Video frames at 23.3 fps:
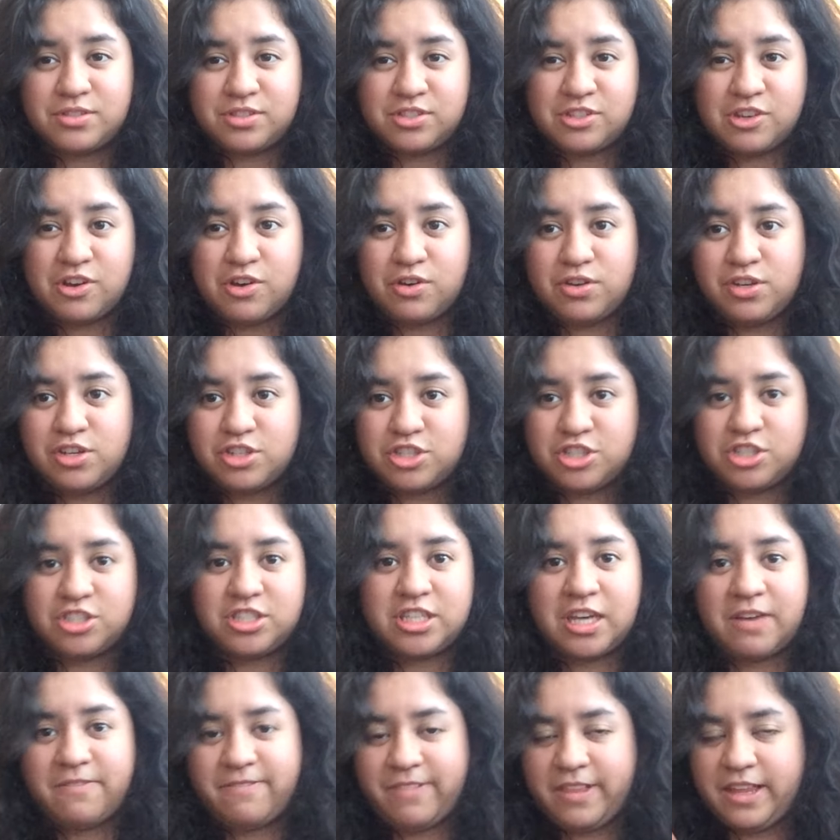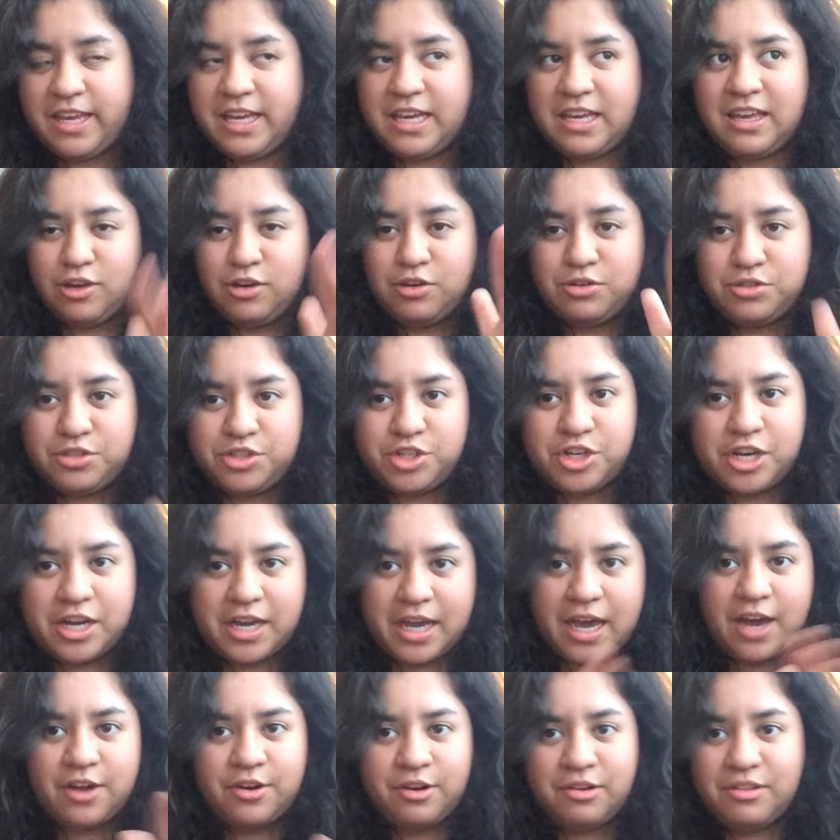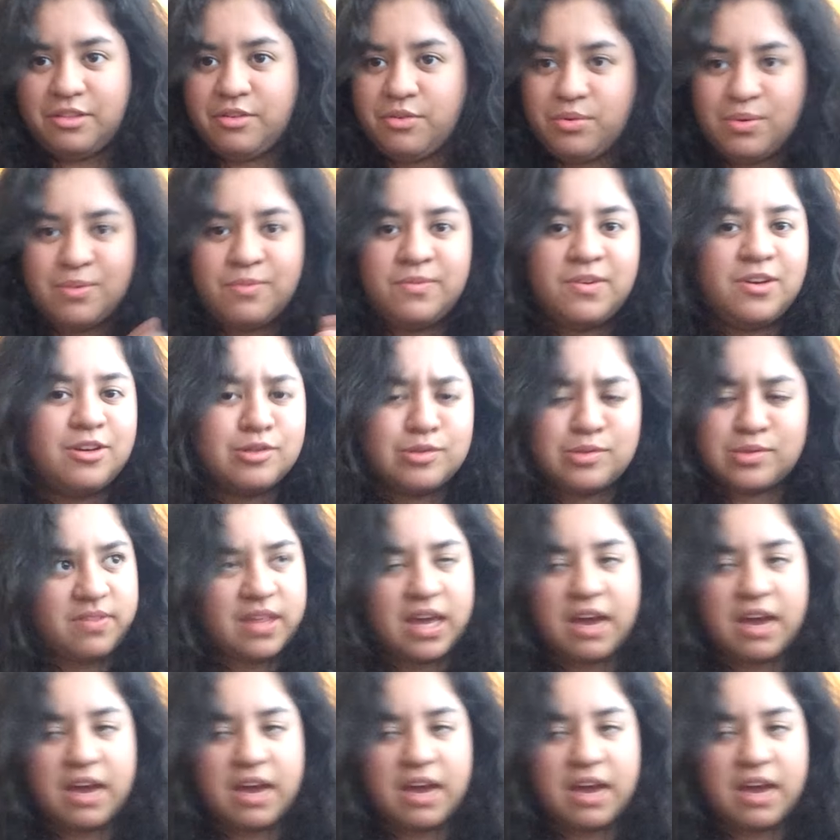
so you should definitely go check out other reviews.